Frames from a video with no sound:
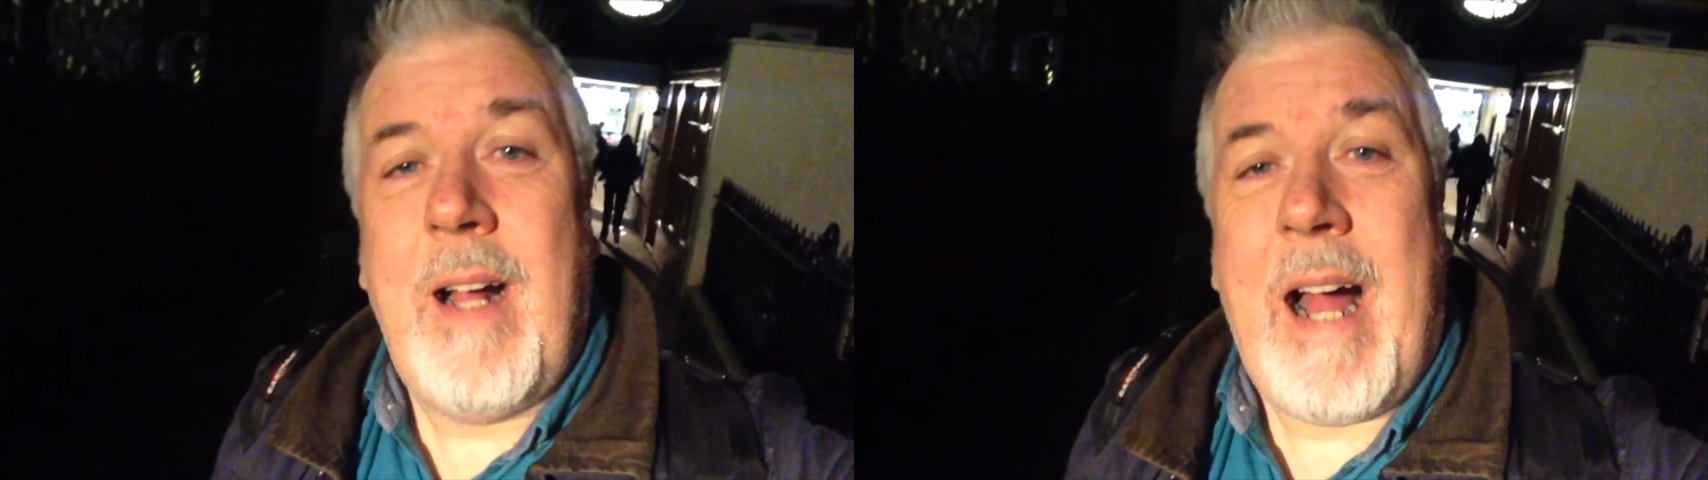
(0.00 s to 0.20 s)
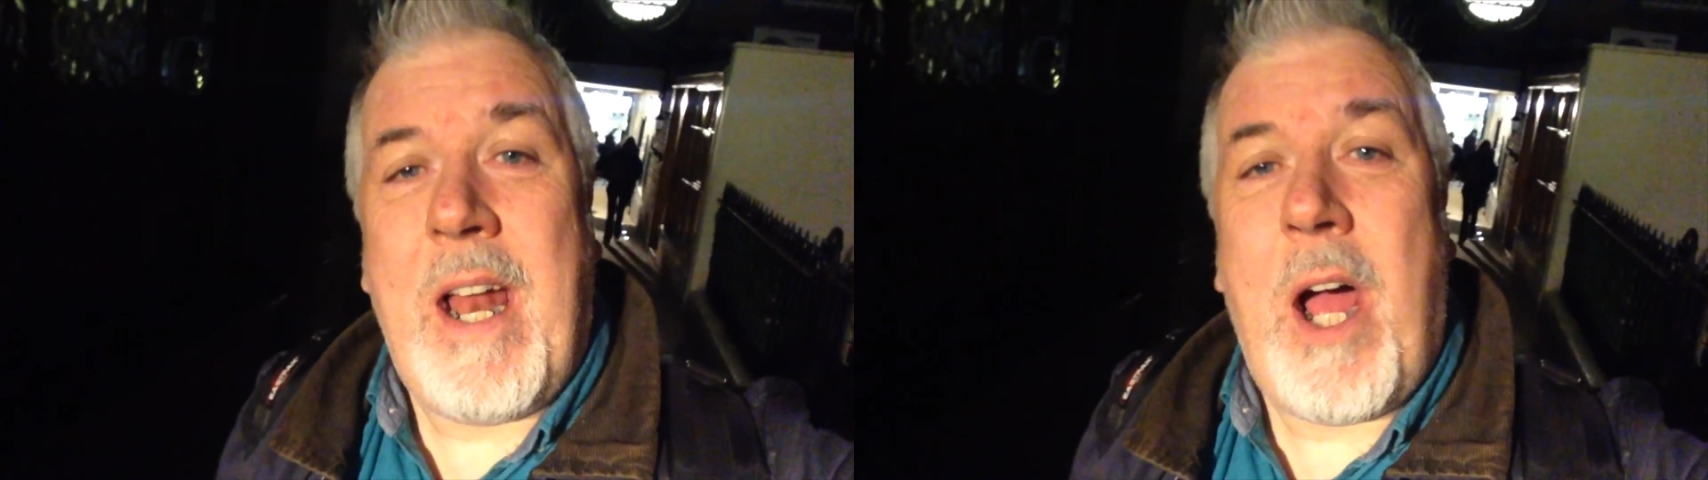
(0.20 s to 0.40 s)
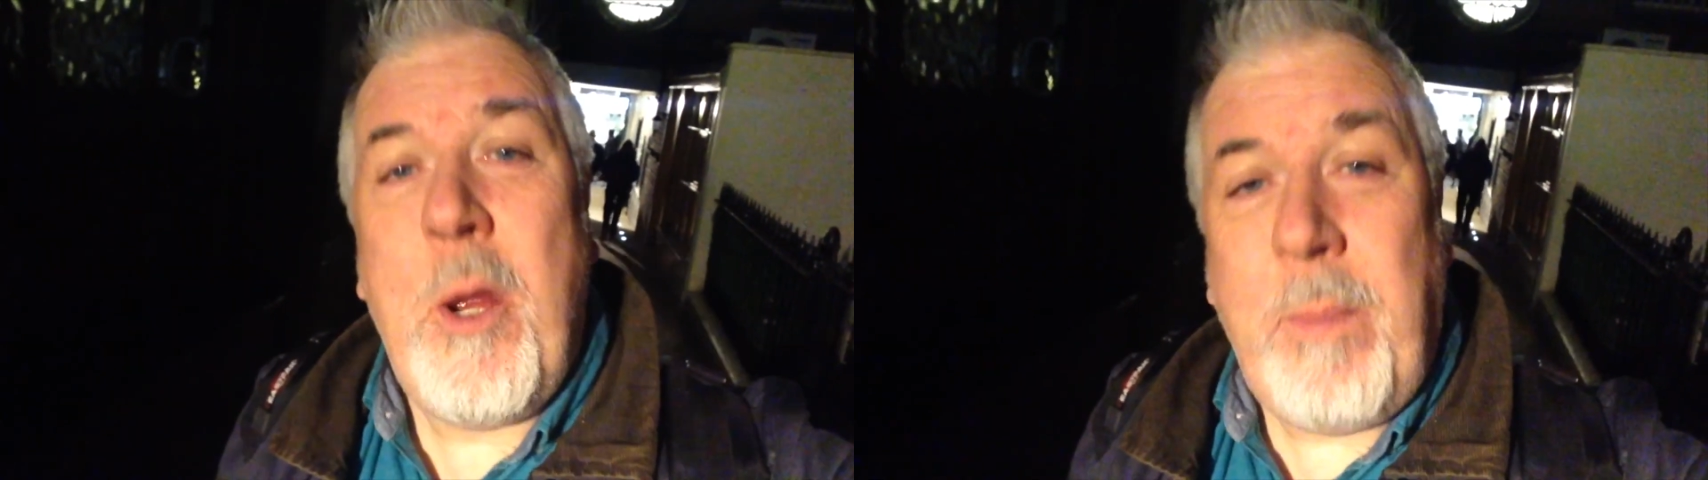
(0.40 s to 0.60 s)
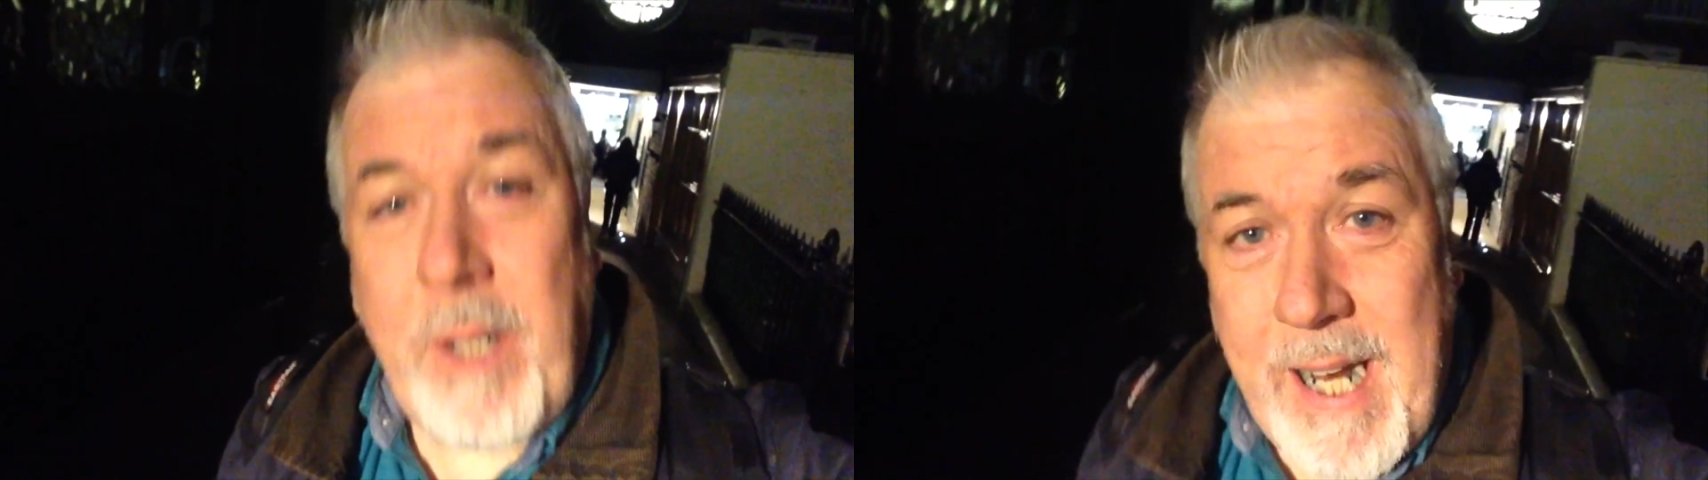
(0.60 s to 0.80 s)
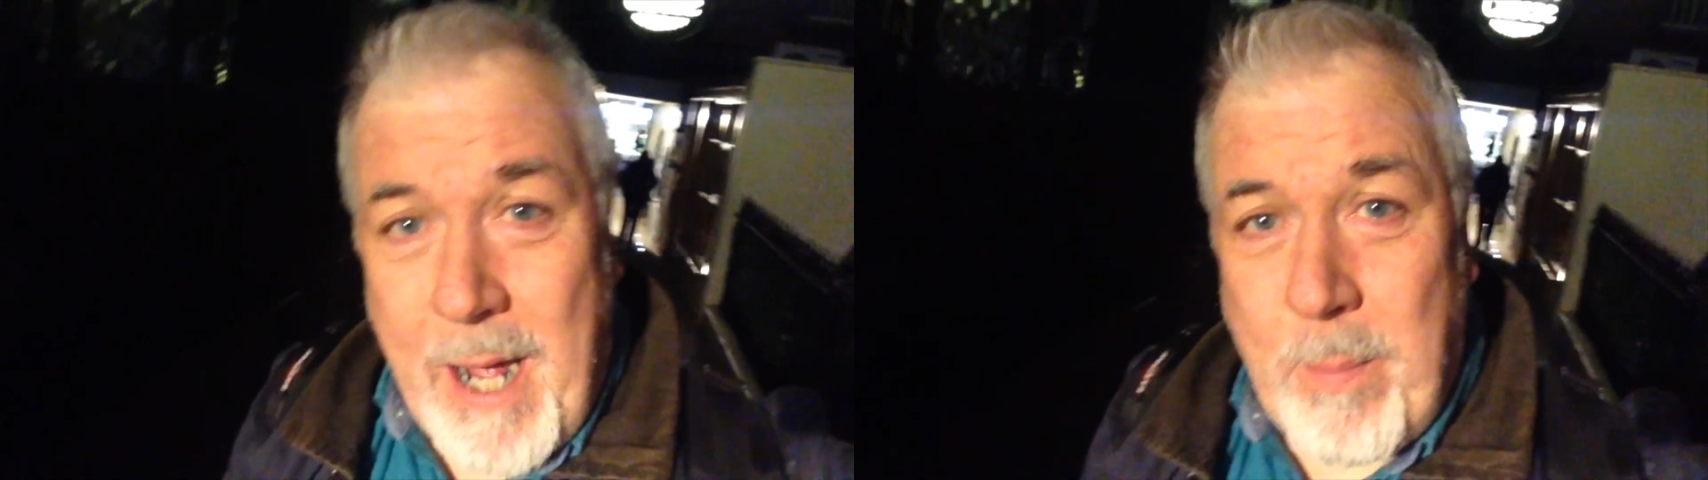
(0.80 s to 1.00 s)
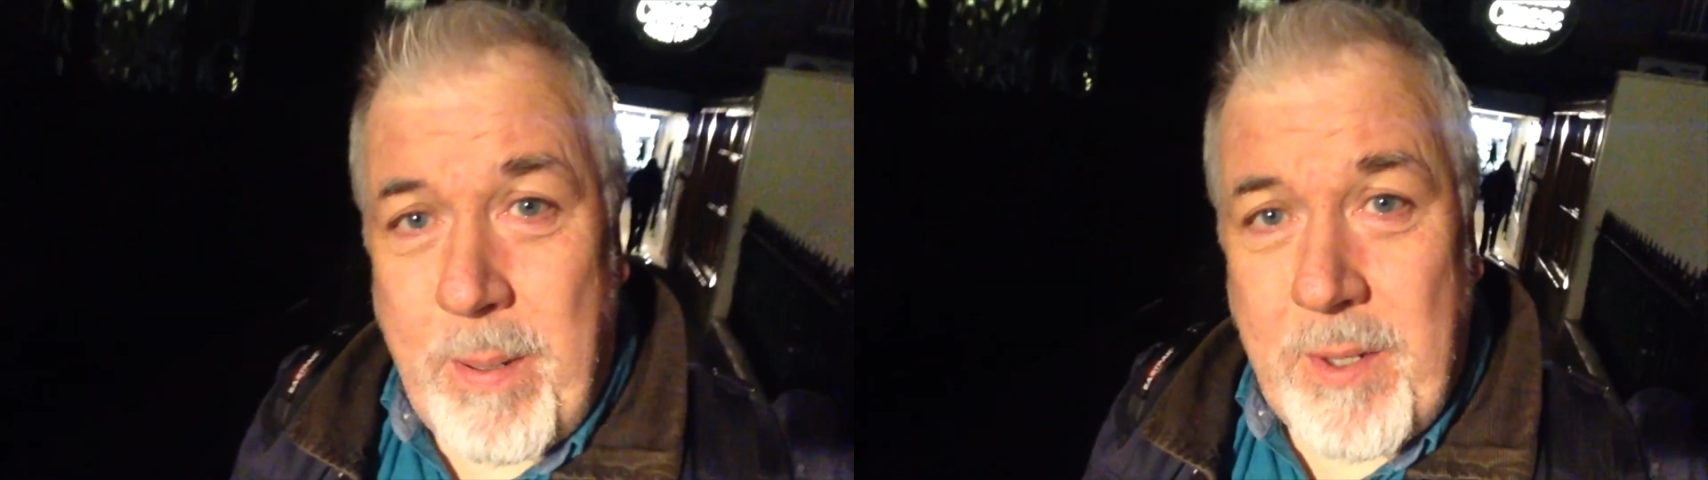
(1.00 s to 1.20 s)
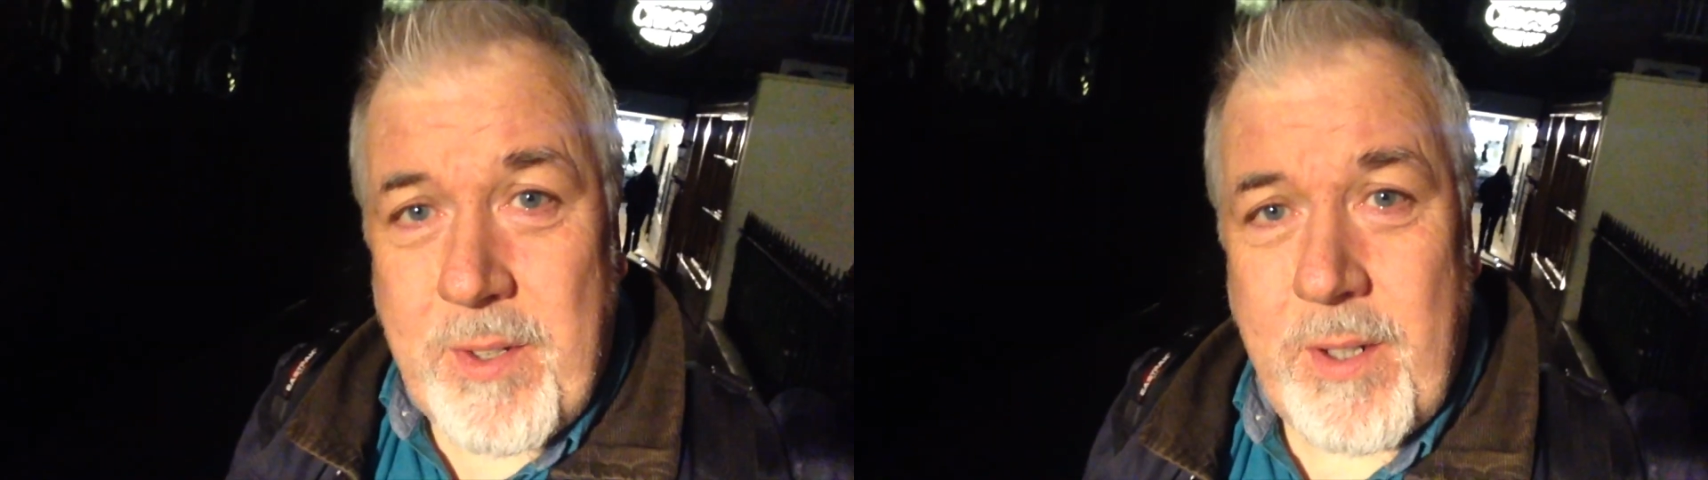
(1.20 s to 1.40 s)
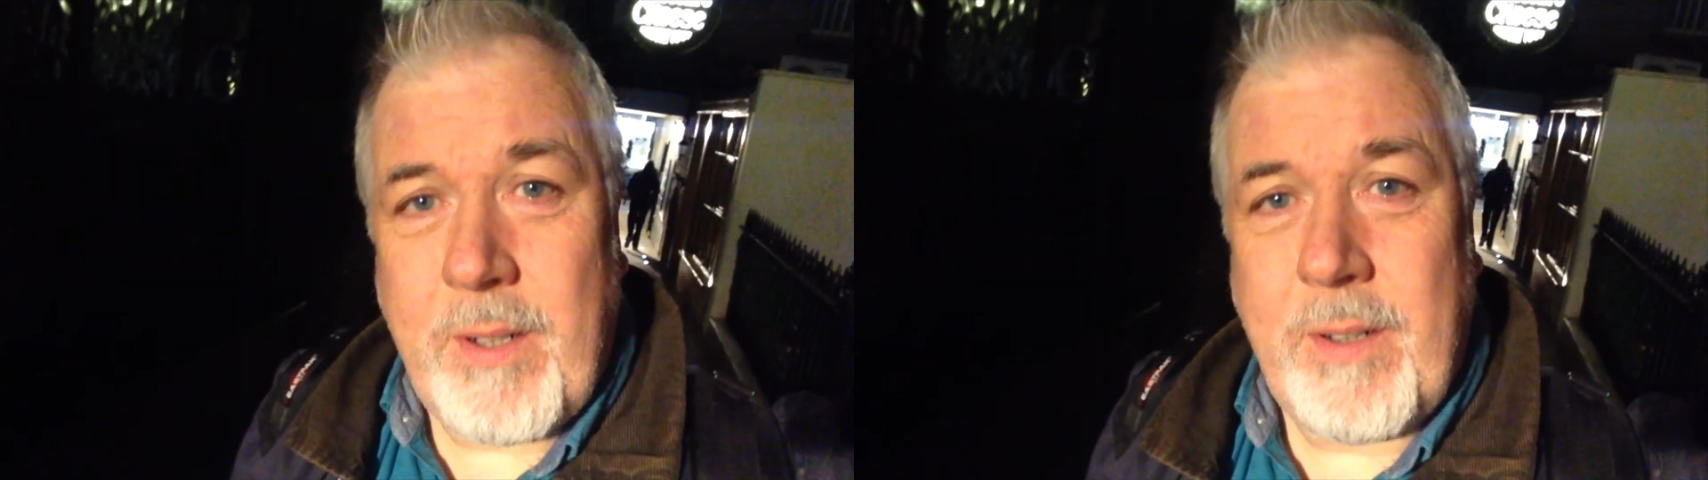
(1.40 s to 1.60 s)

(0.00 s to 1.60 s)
and I hope you can help us.